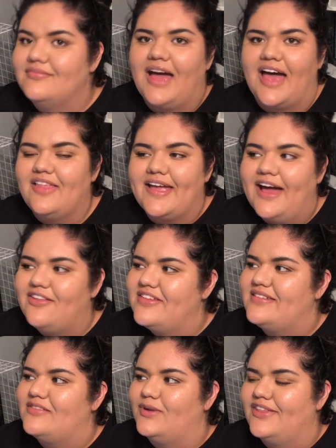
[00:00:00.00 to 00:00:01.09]
I like how this
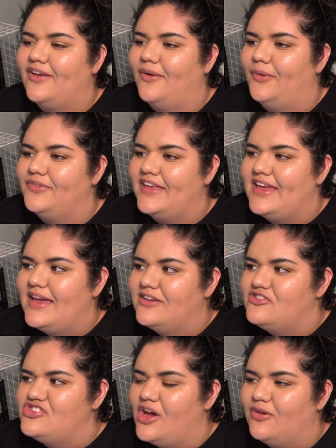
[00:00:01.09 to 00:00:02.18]
is one of the only
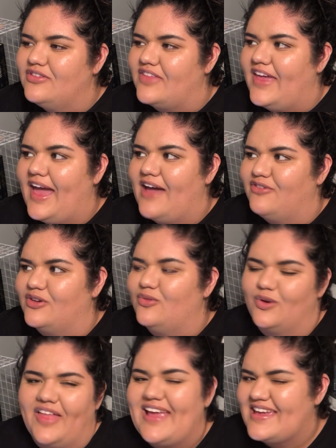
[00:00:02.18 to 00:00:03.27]
shows that they ever
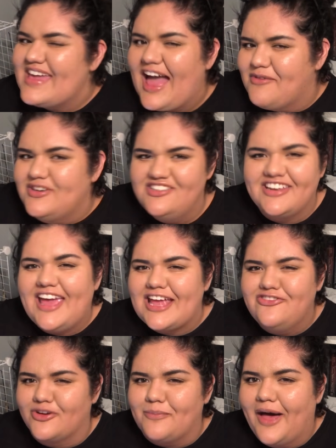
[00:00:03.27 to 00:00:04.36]
were like, yeah, we should
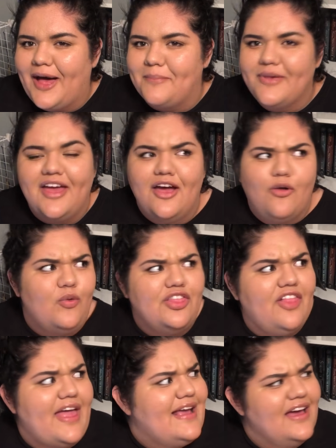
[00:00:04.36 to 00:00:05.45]
age them up. With
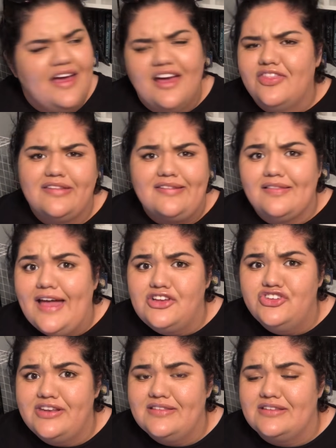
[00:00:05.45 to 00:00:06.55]
like the
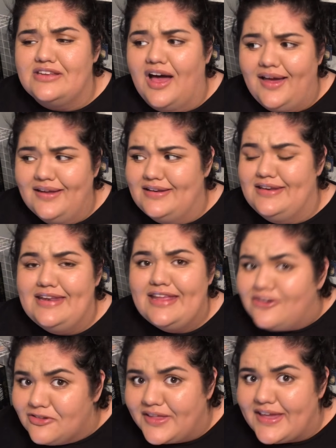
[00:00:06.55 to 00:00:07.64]
selection is not
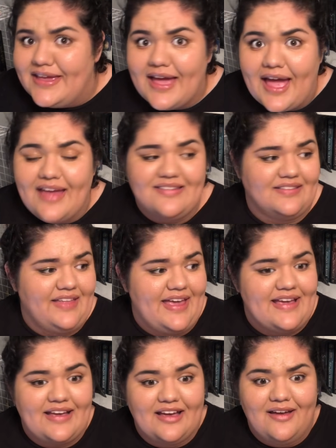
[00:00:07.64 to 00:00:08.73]
nearly as
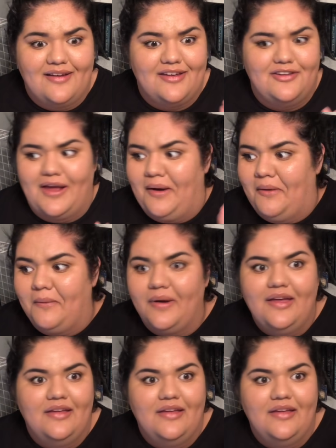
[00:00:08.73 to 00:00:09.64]
like, you know,